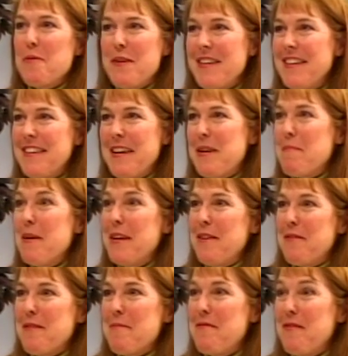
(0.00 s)
when you take
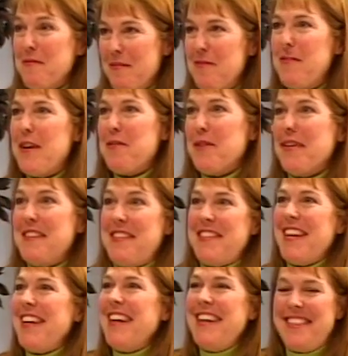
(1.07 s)
money from federal and
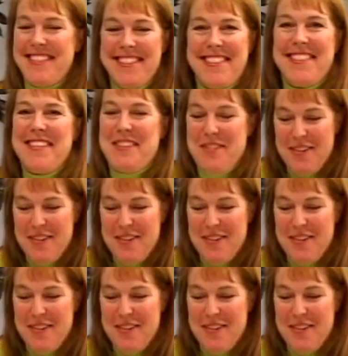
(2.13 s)
state agencies,